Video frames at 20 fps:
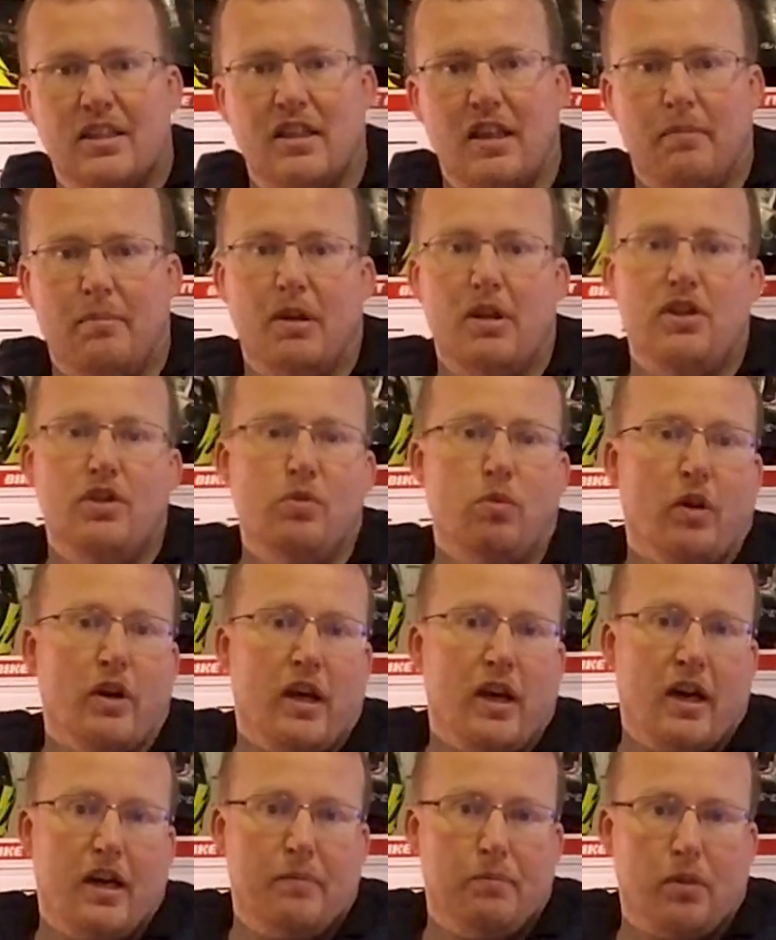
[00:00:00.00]
In the summer,
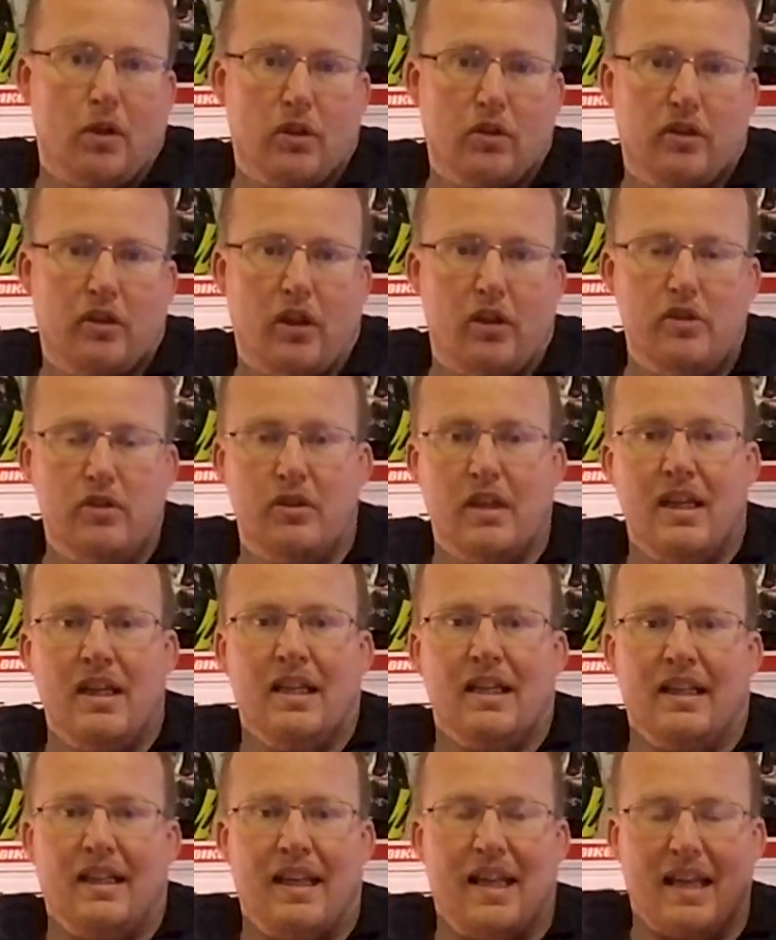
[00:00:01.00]
you want to unblock
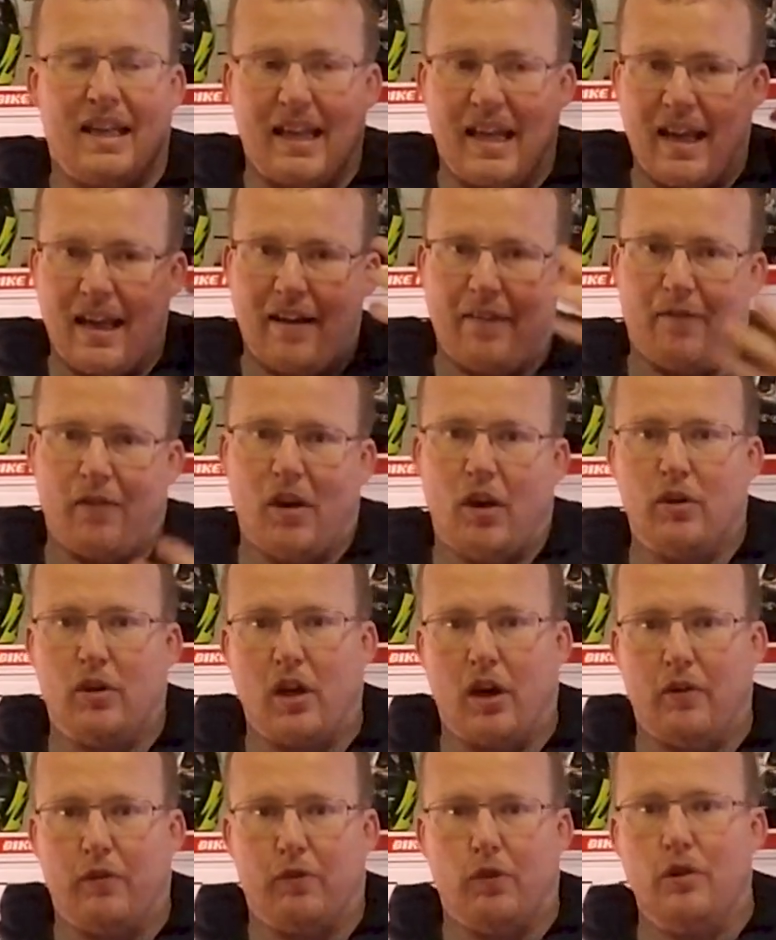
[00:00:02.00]
those, let the
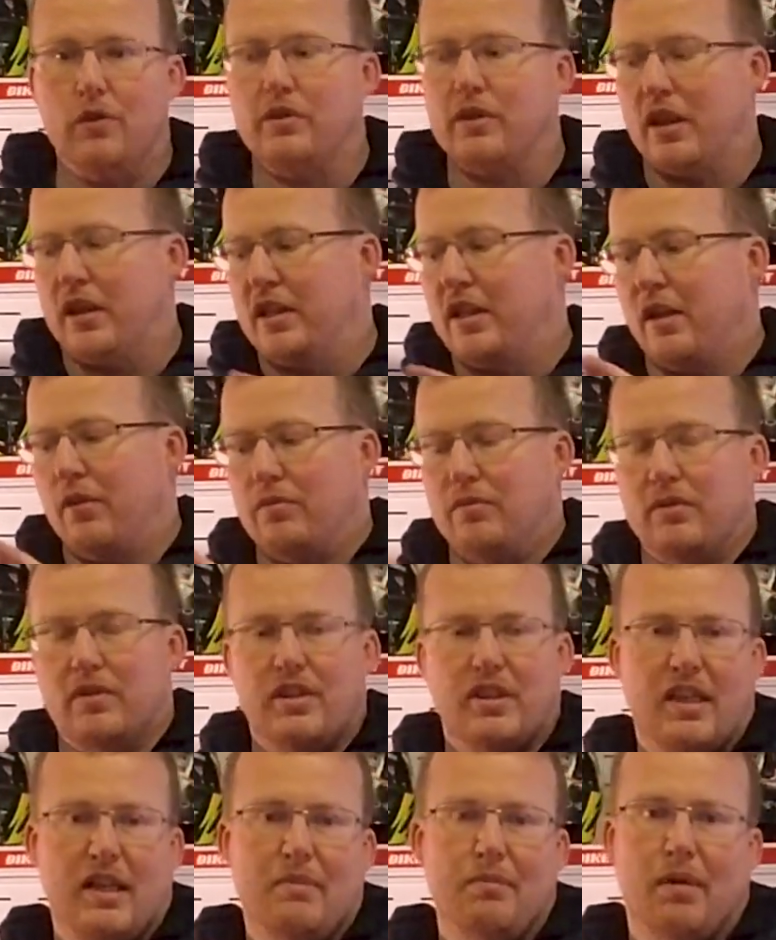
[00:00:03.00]
airflow go through so you
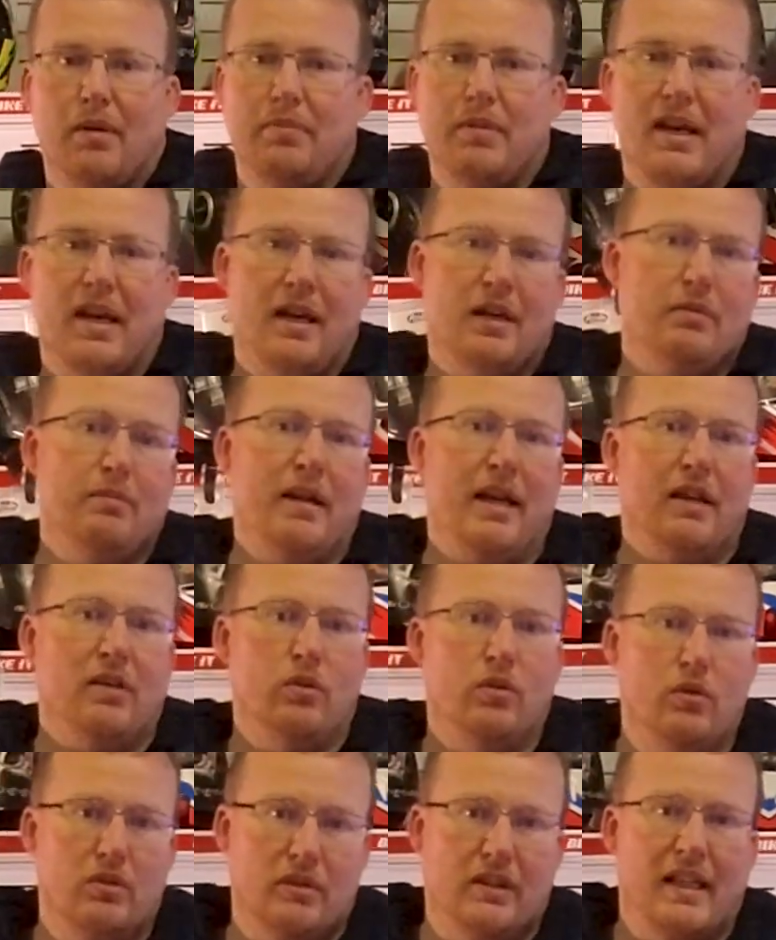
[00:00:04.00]
don't steam up your
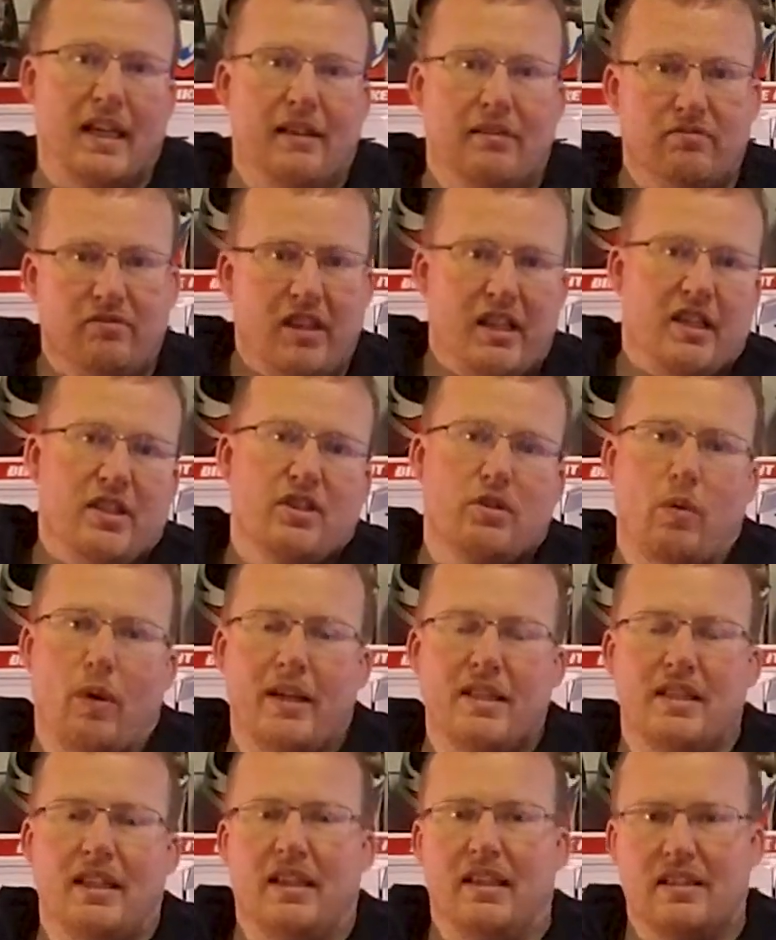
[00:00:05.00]
helmet or get
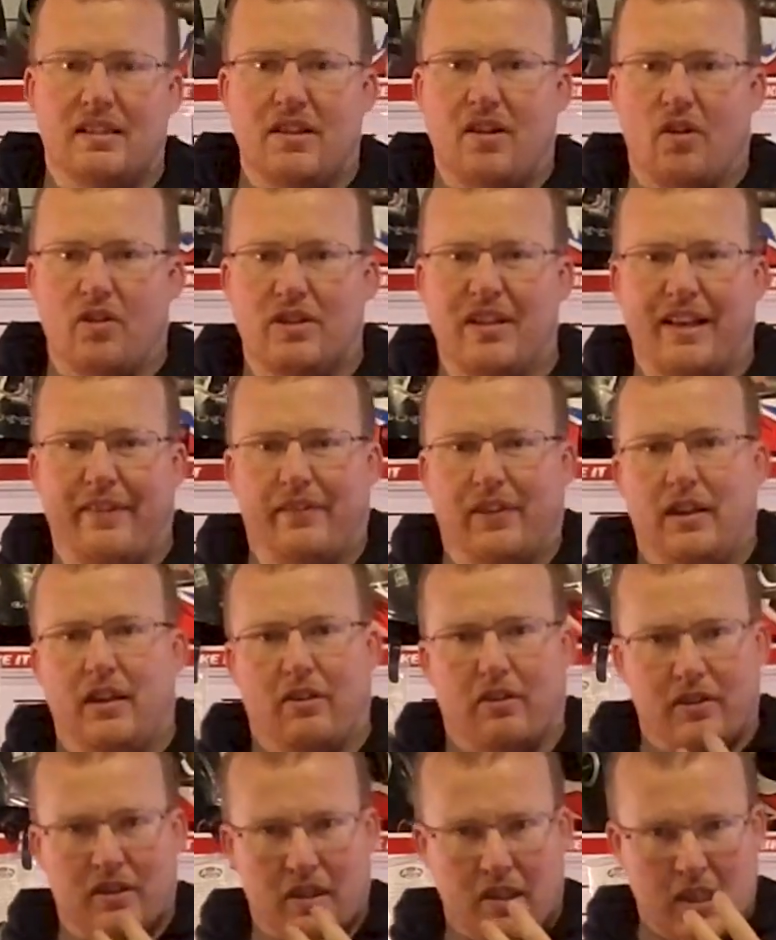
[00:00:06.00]
really sweaty. It's nice
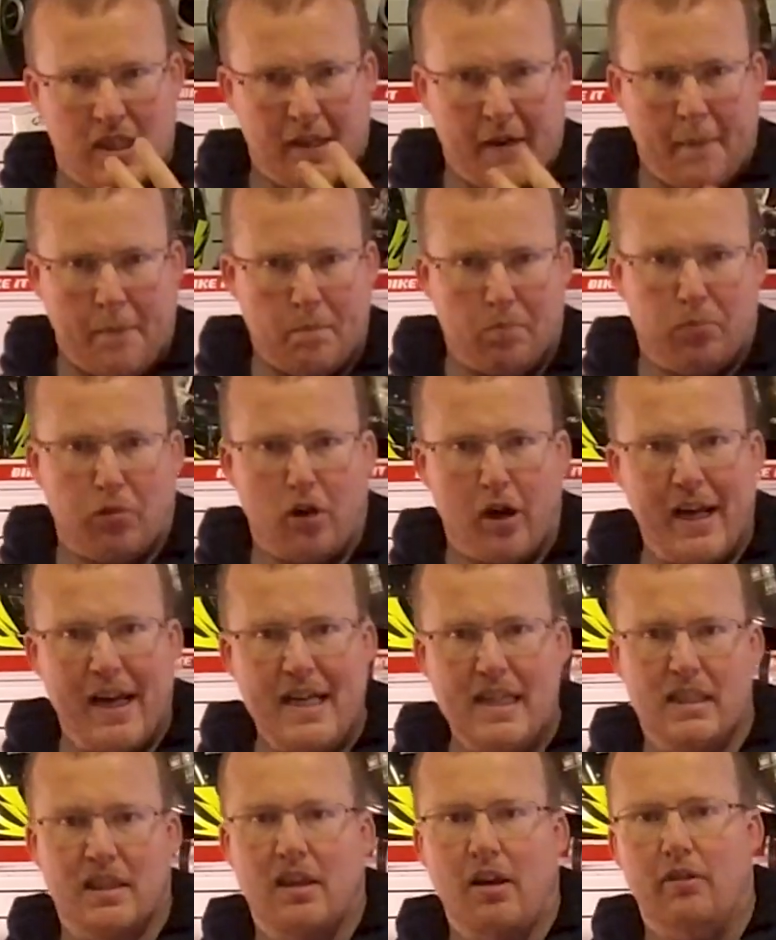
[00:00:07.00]
to have a nice
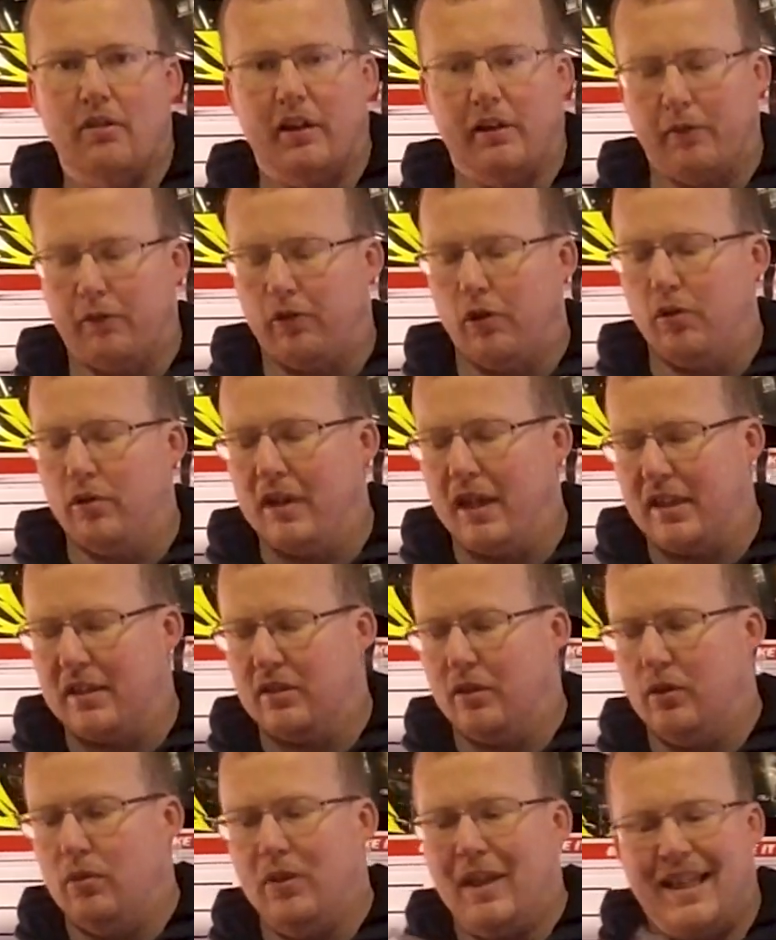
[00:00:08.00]
breeze going
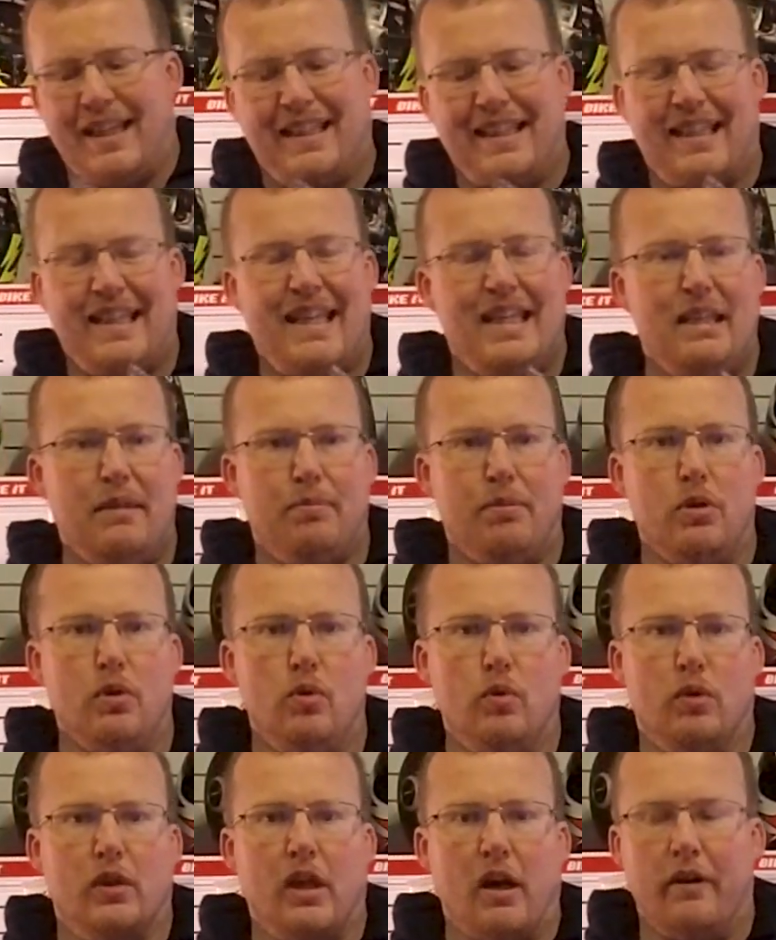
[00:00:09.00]
through there to
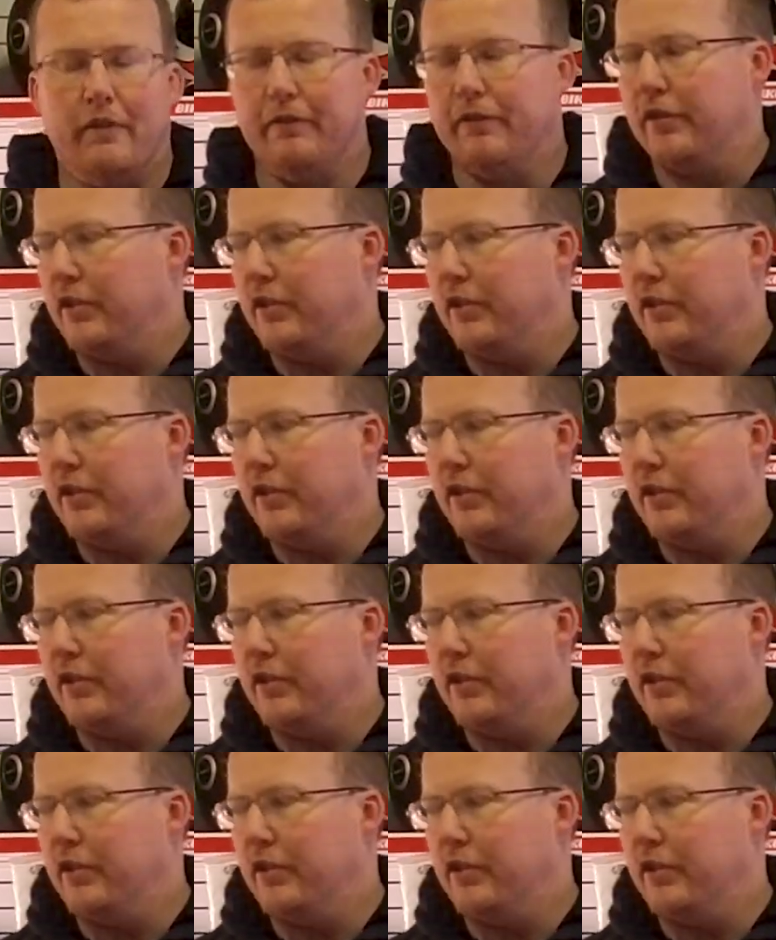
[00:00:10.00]
keep you